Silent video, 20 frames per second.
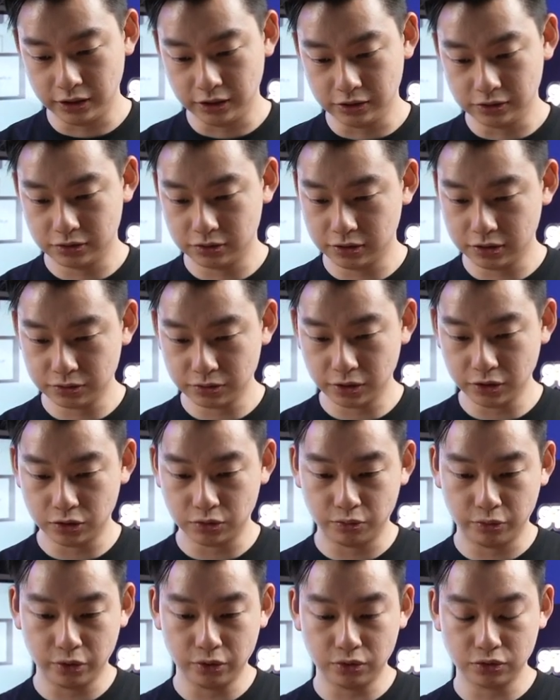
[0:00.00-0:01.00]
So this one, you
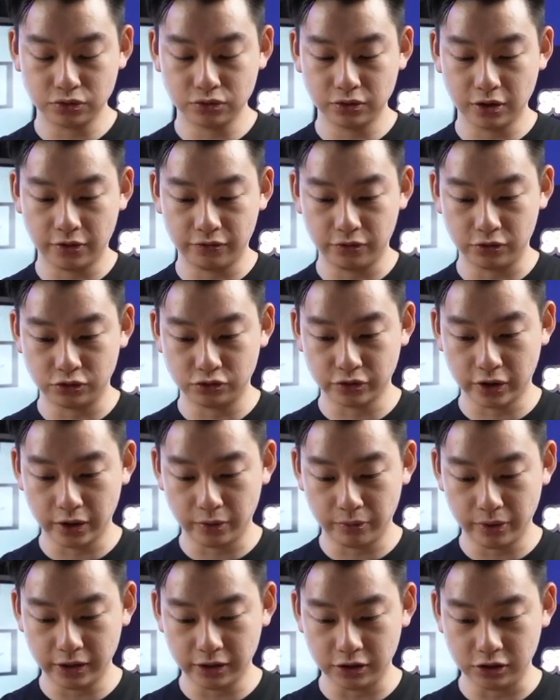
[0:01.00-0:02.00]
will also have your dry and
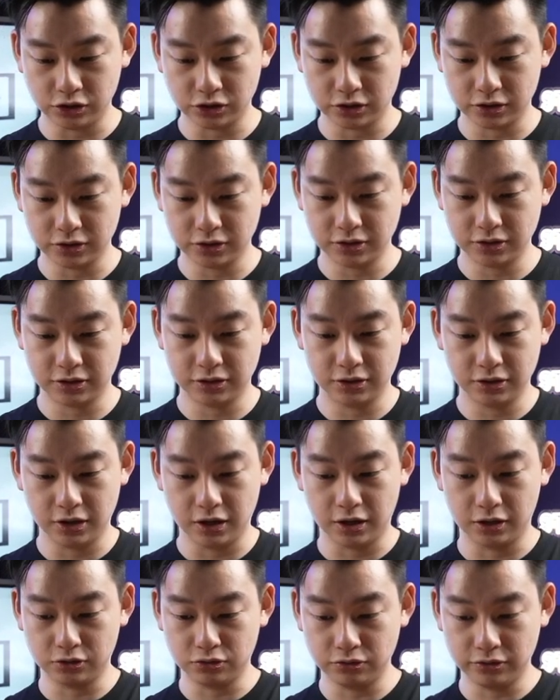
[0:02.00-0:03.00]
wet kitchens
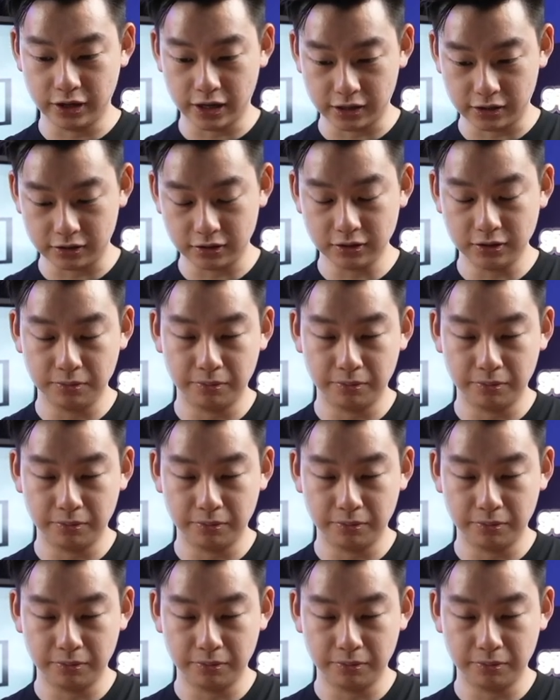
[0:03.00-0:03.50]
together,